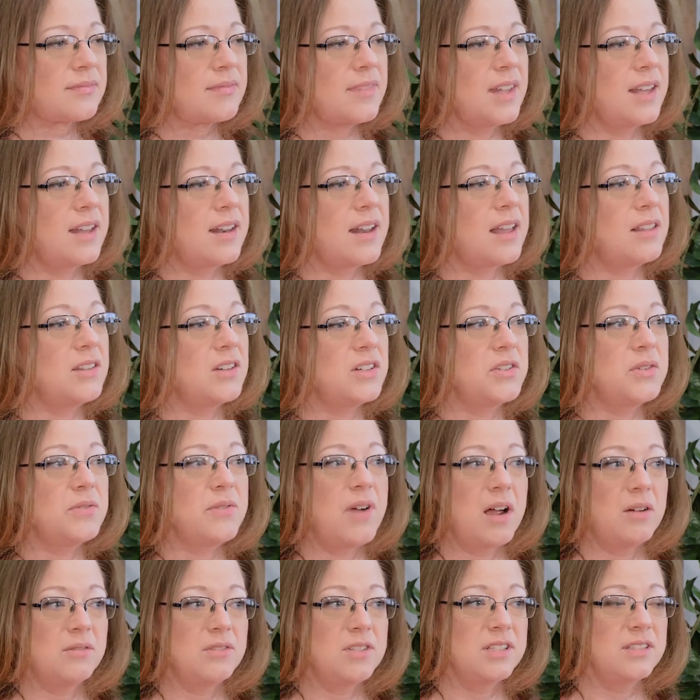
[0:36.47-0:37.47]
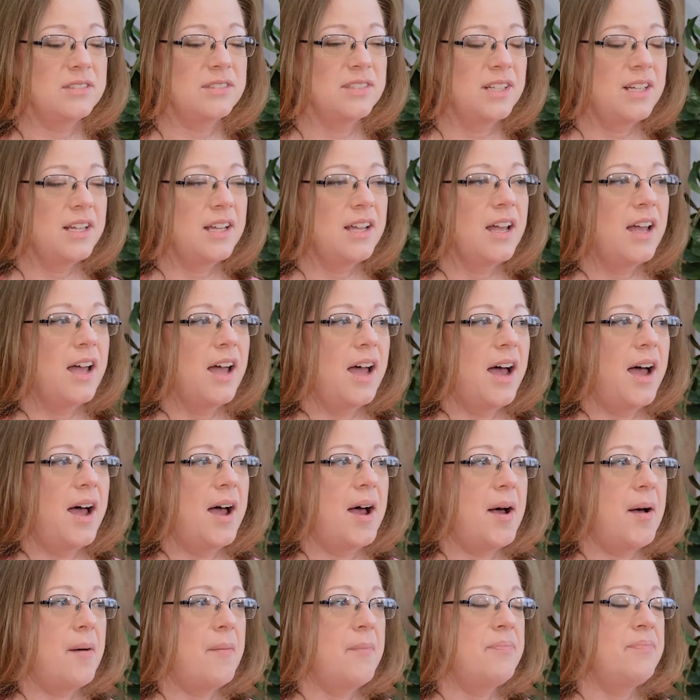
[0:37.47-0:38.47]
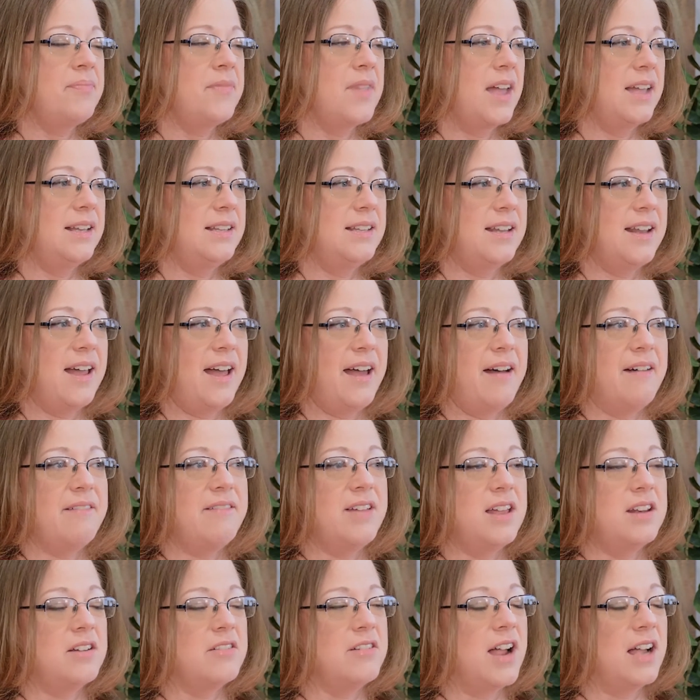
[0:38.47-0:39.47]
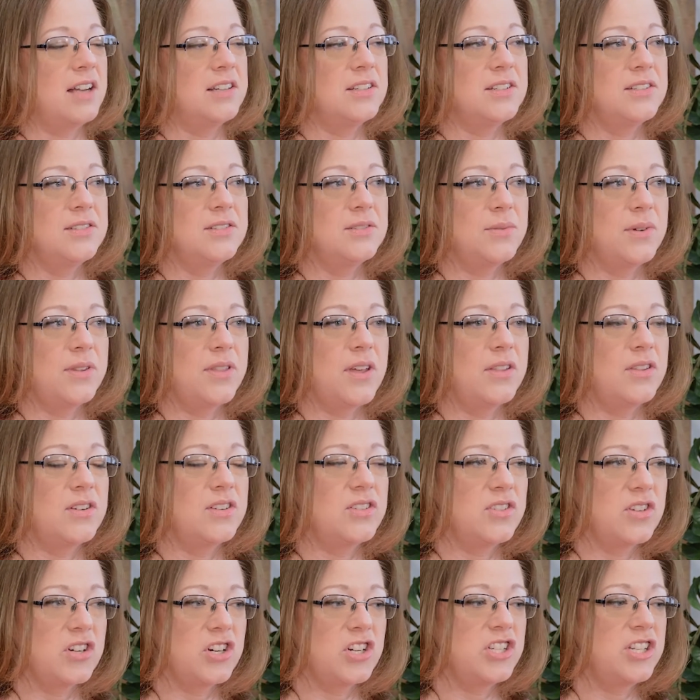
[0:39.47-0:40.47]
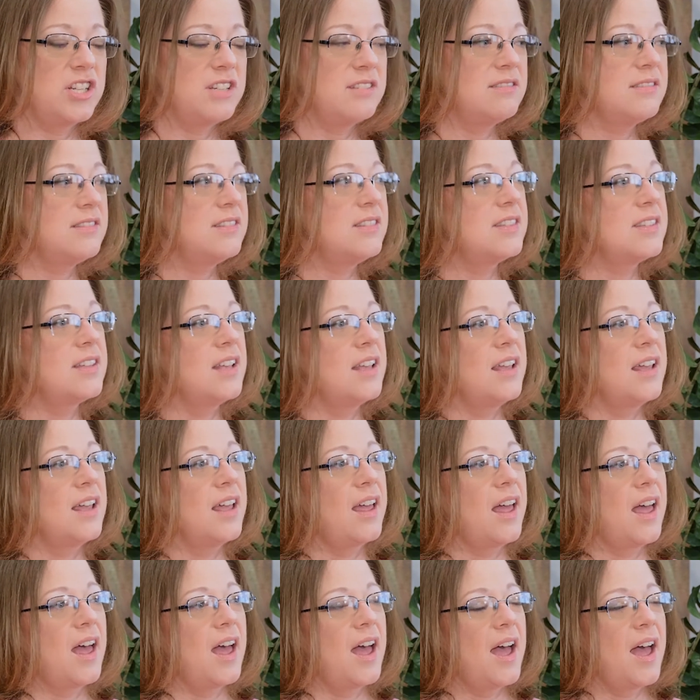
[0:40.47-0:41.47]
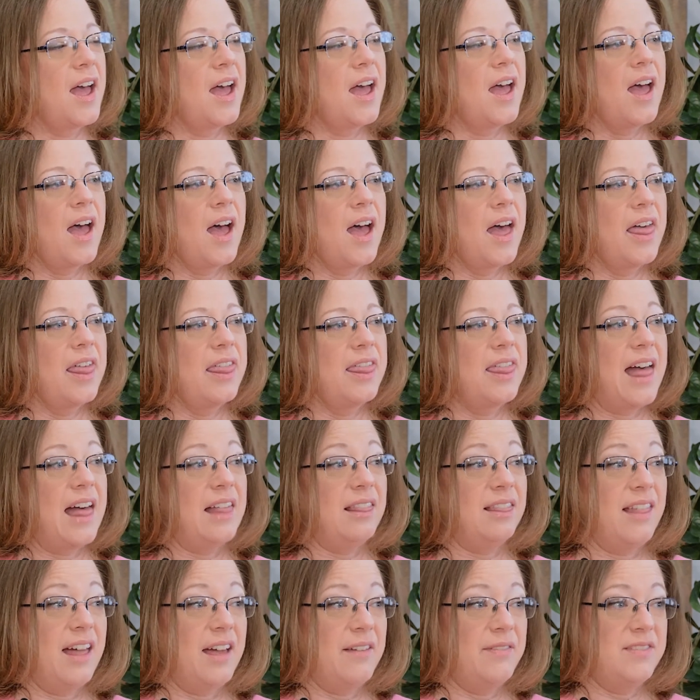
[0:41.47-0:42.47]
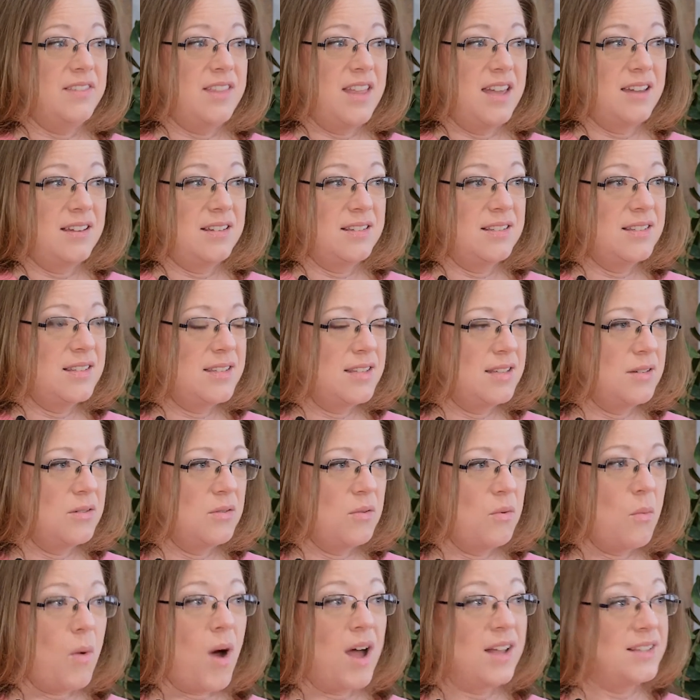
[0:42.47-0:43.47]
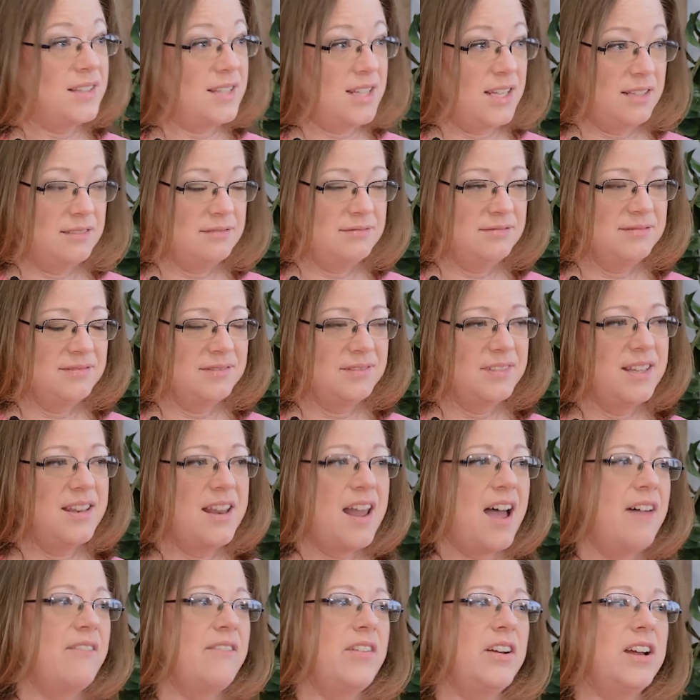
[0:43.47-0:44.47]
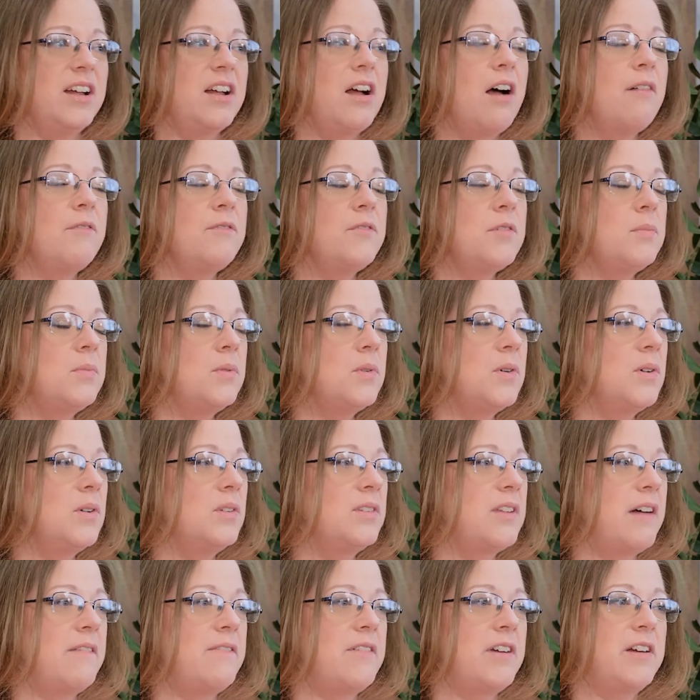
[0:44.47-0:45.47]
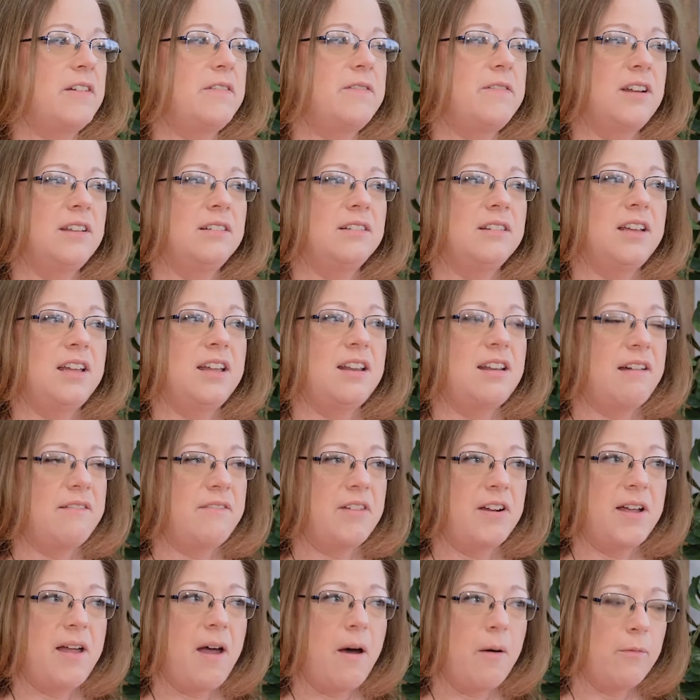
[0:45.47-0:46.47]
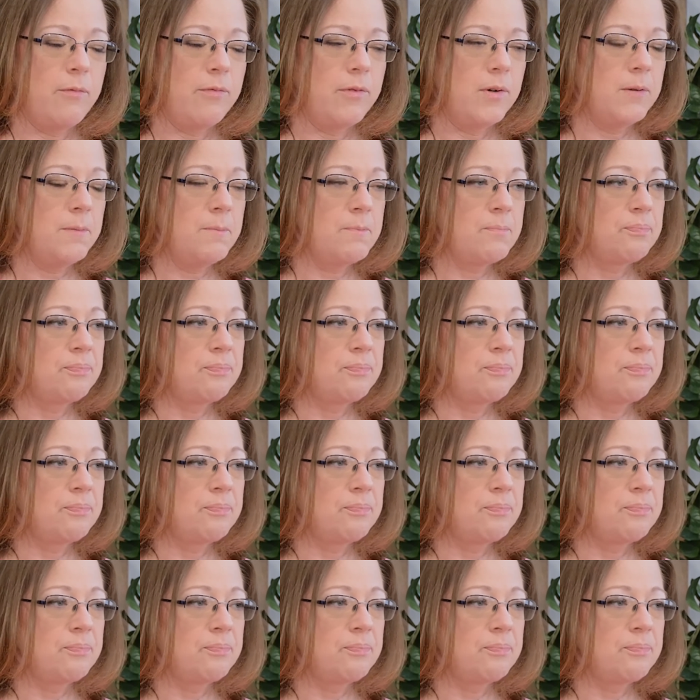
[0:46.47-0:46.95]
And I looked around. I did have interactions with other surgeons that left things wanting, not very comfortable, not very friendly, not very helpful.